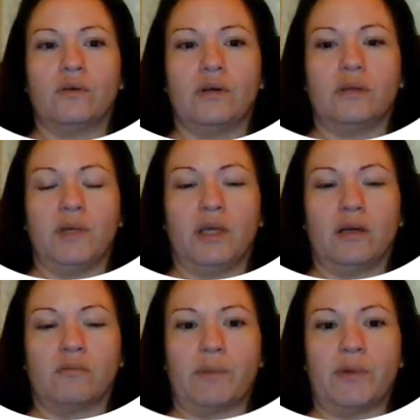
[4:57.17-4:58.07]
in the beginning
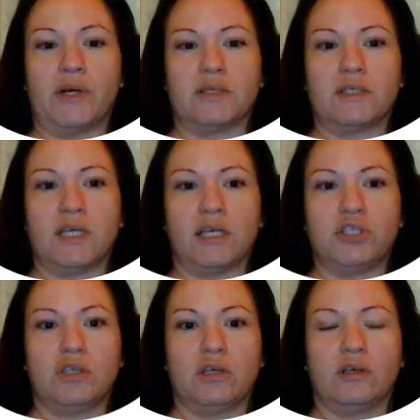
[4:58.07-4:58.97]
of my
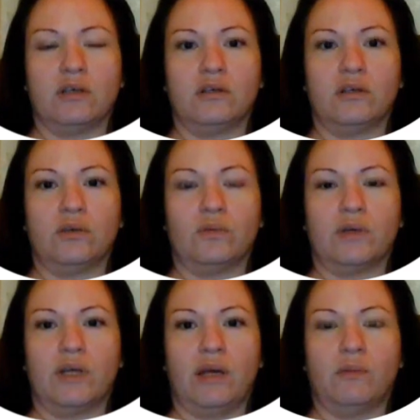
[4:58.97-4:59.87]
presentation you
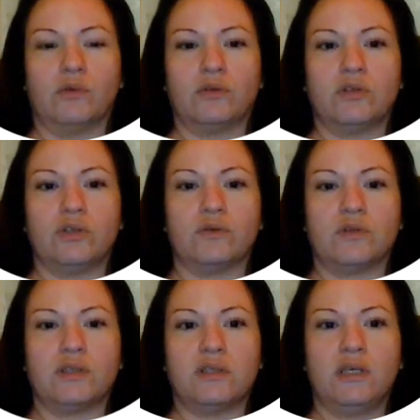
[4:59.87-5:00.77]
weren't able to
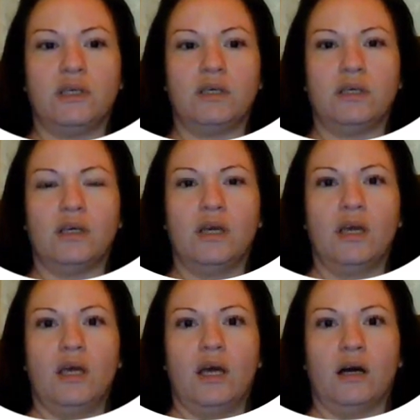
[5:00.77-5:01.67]
see,
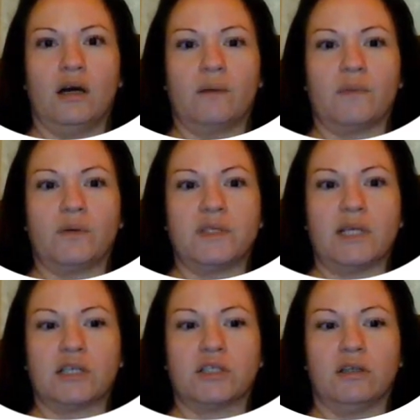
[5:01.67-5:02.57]
there was
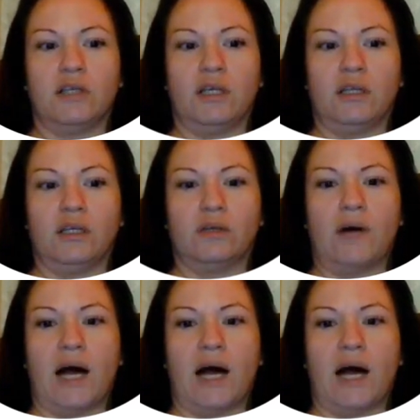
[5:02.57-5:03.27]
actually a little